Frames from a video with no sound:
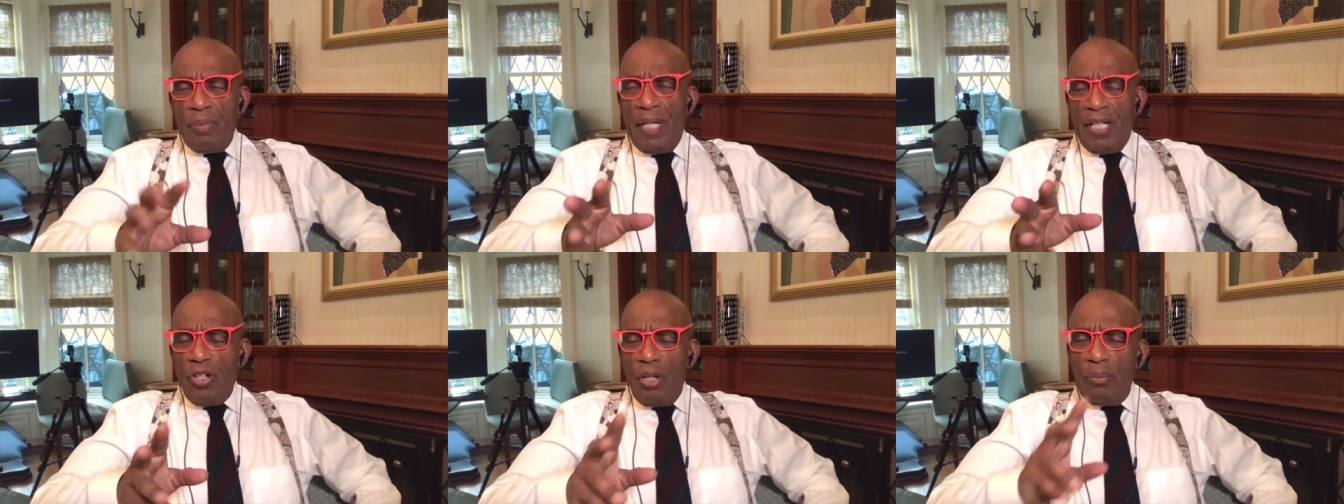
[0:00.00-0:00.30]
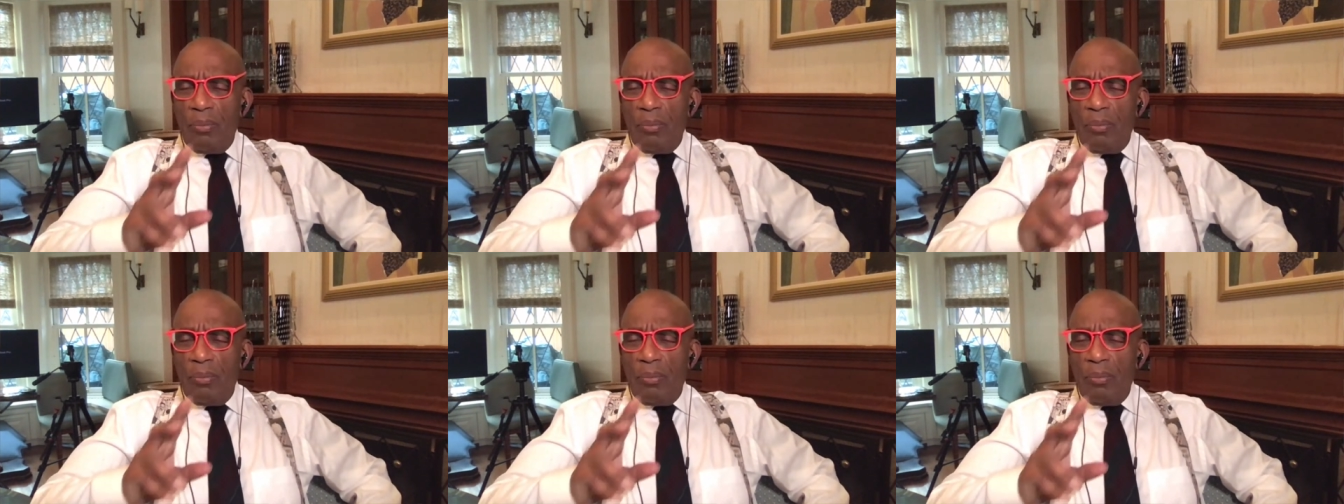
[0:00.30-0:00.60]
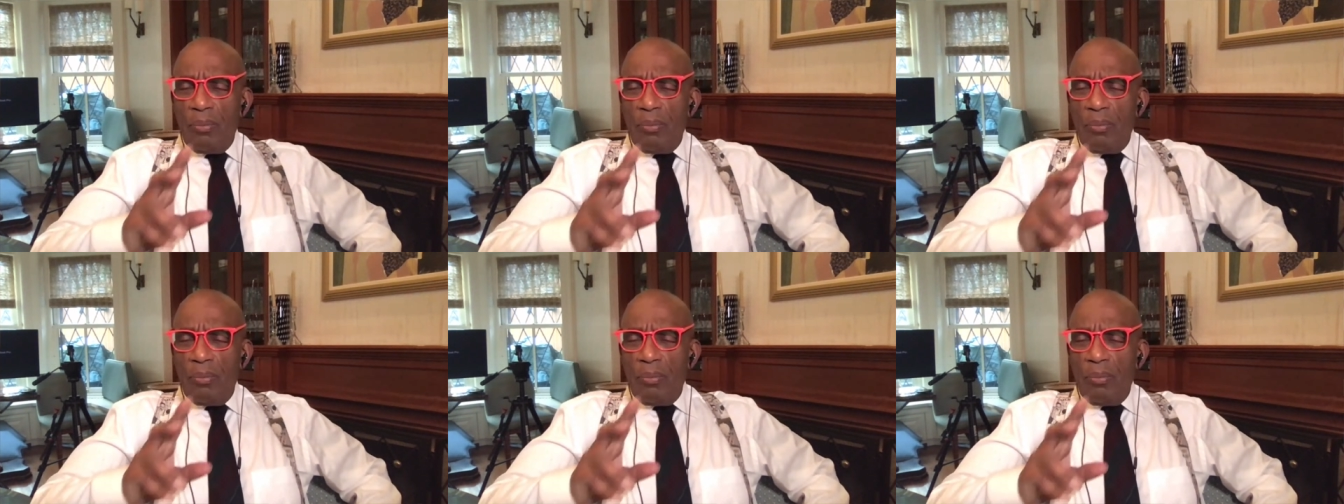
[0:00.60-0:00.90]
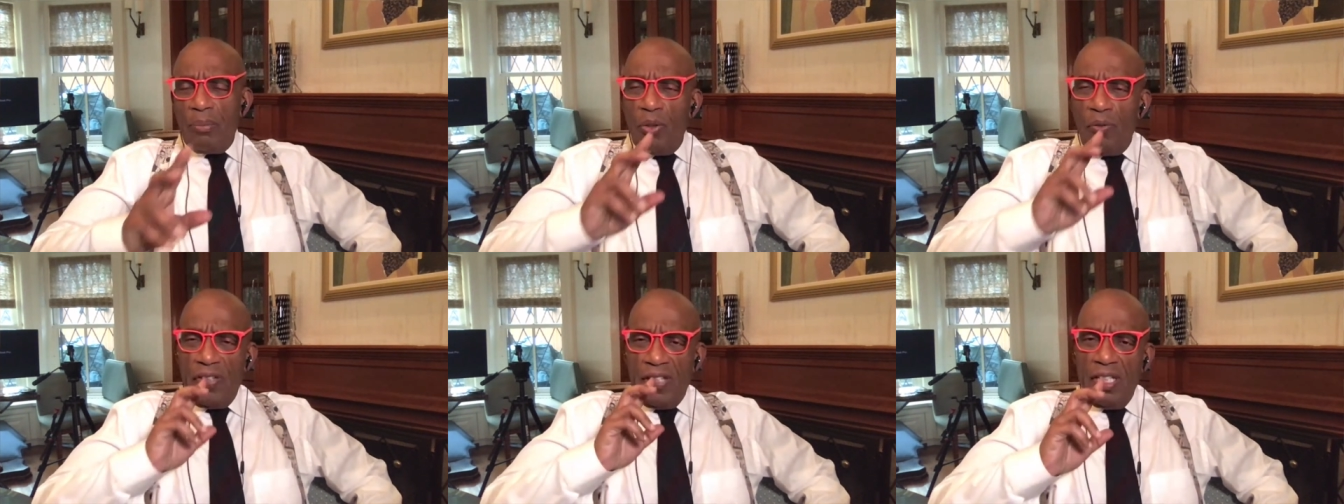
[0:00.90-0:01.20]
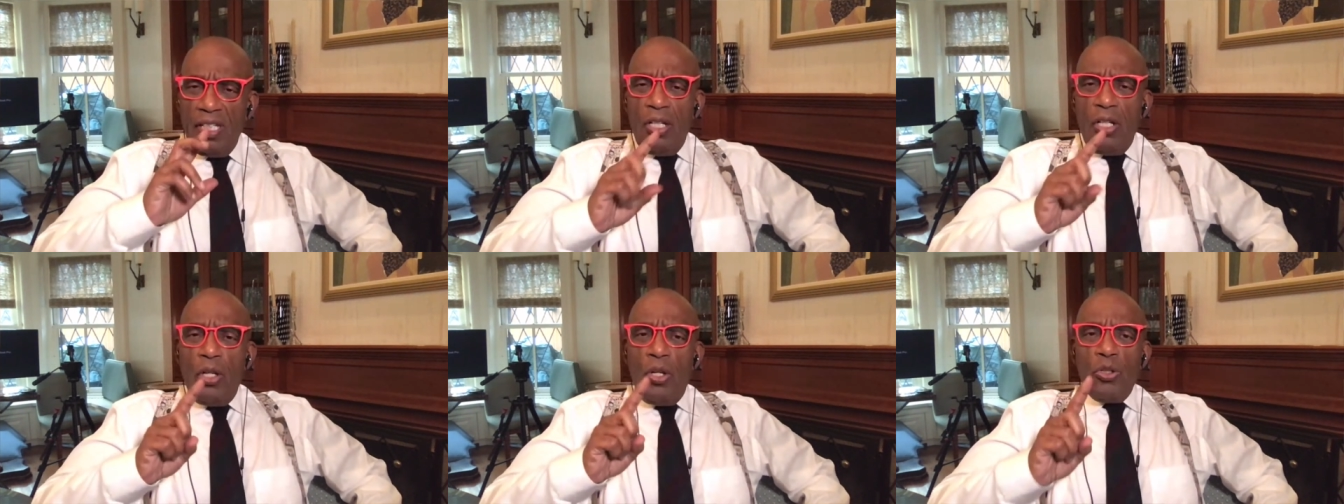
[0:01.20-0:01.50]
or the Pixar movie
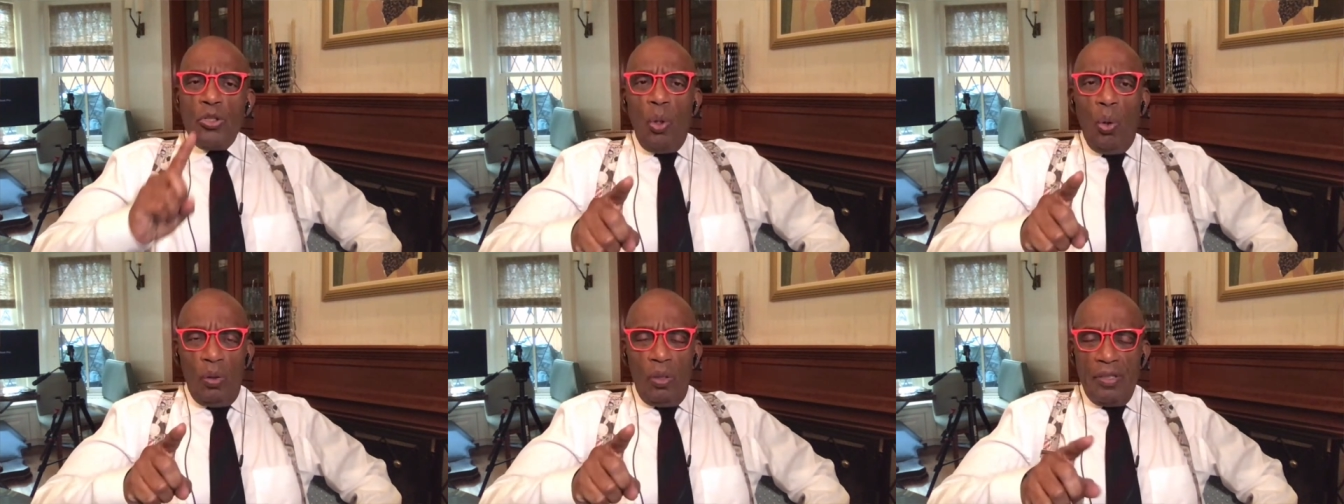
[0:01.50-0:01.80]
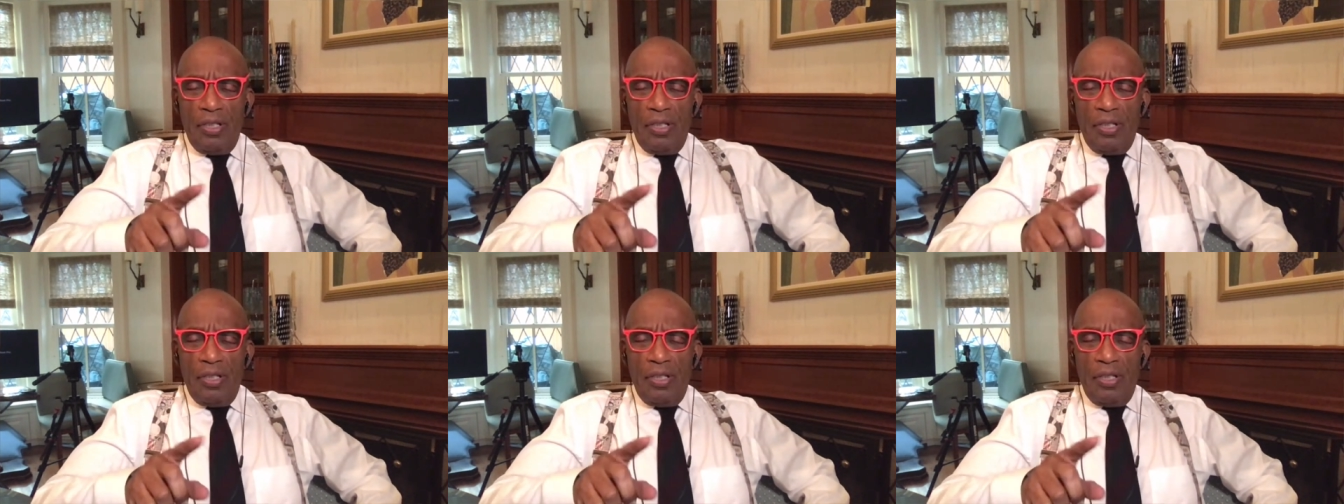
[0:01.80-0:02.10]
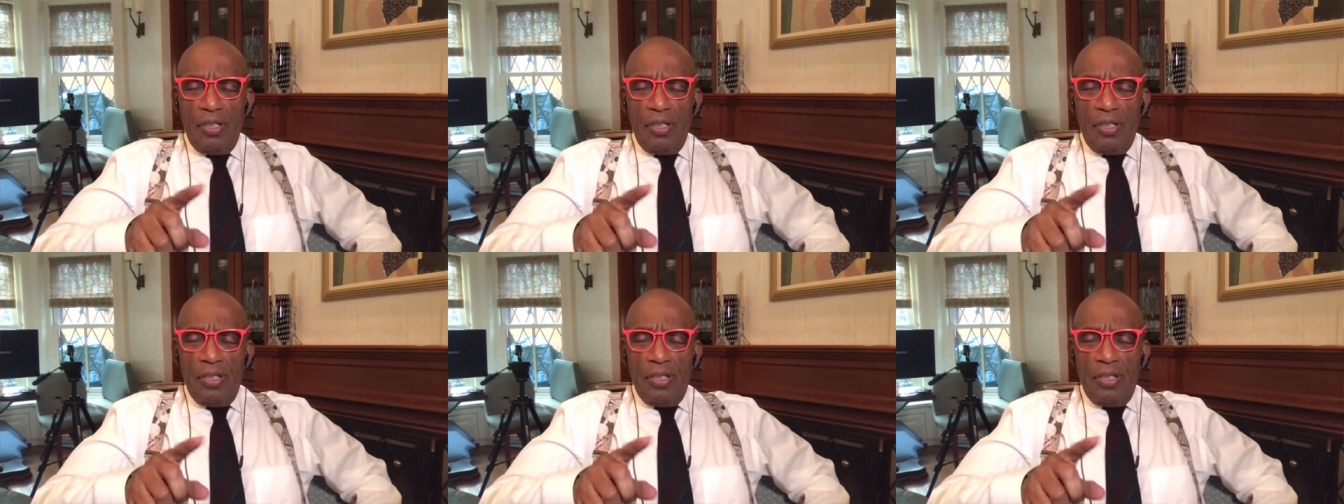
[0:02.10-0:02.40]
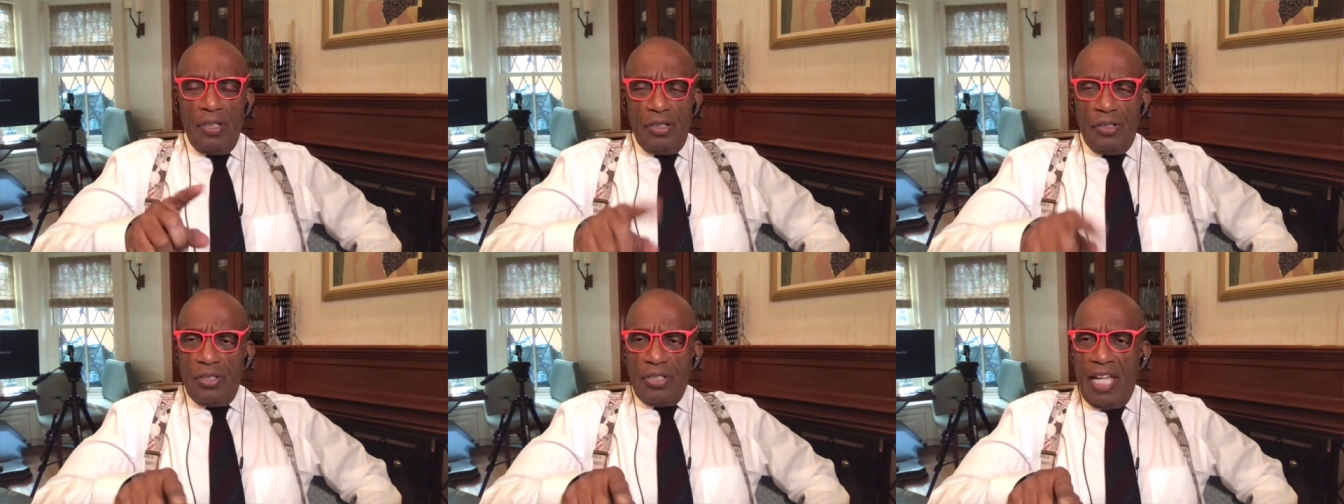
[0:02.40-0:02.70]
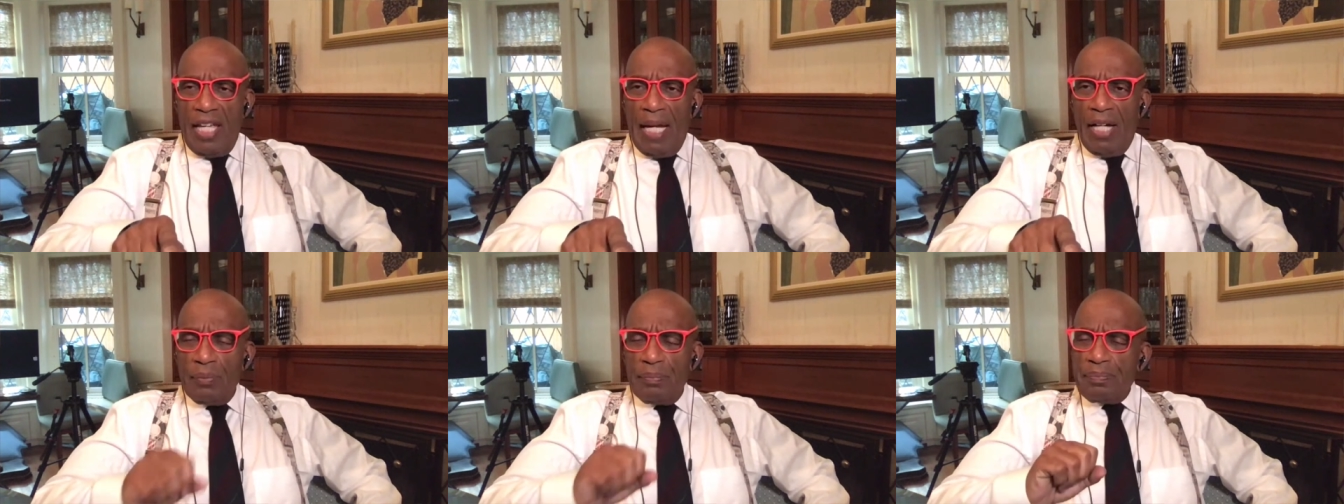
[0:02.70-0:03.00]
Soul that just
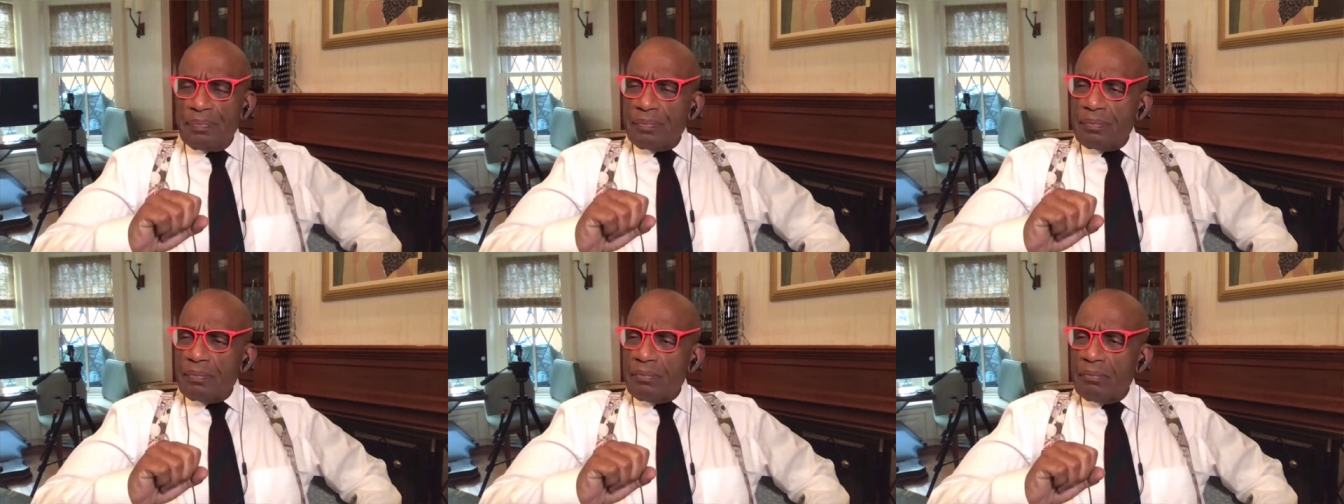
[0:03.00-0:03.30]
came out